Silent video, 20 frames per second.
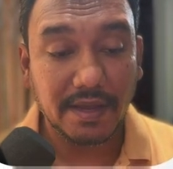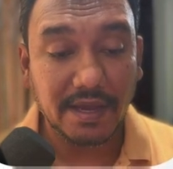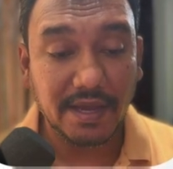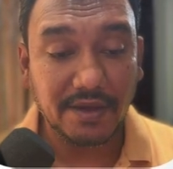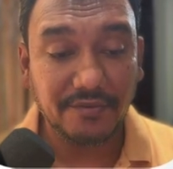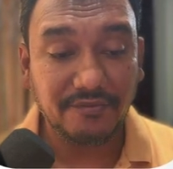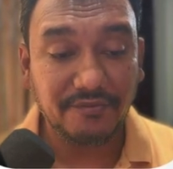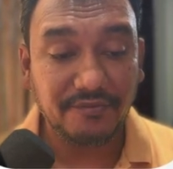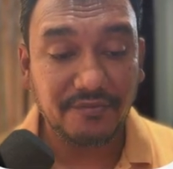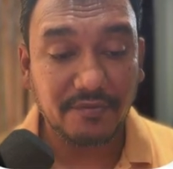
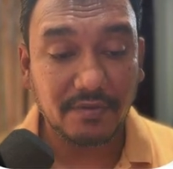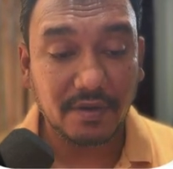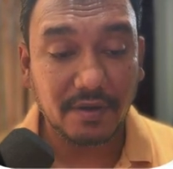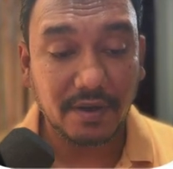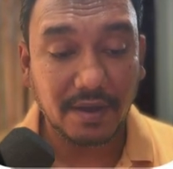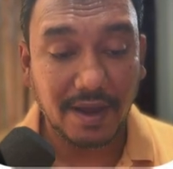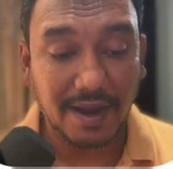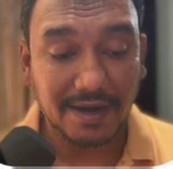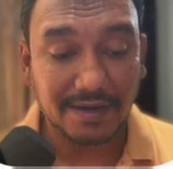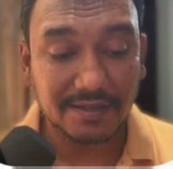if
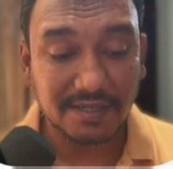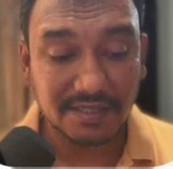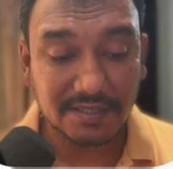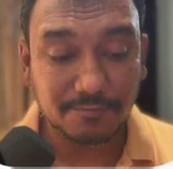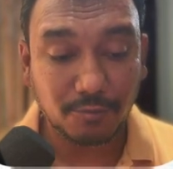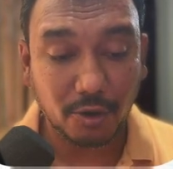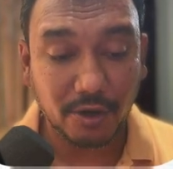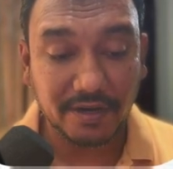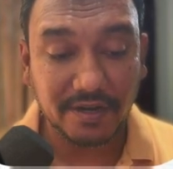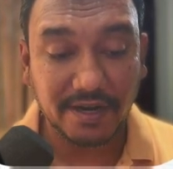at this
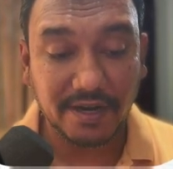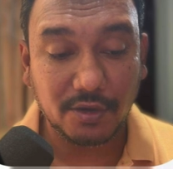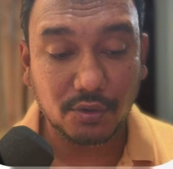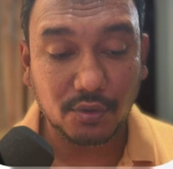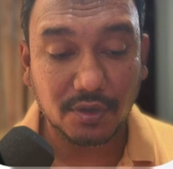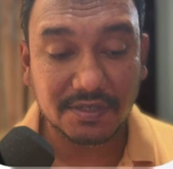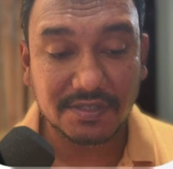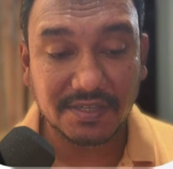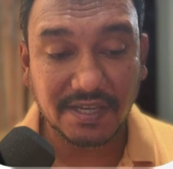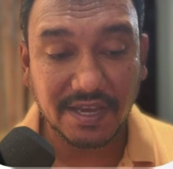point I
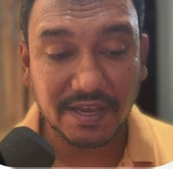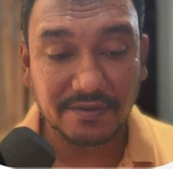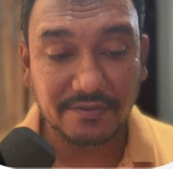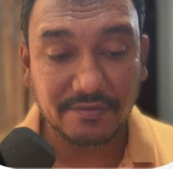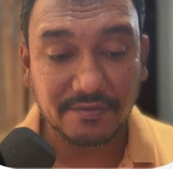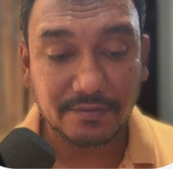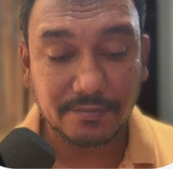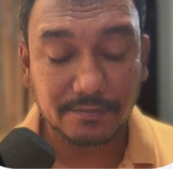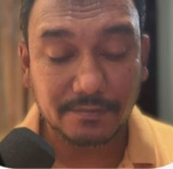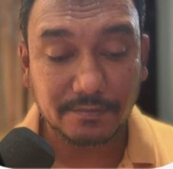do a save,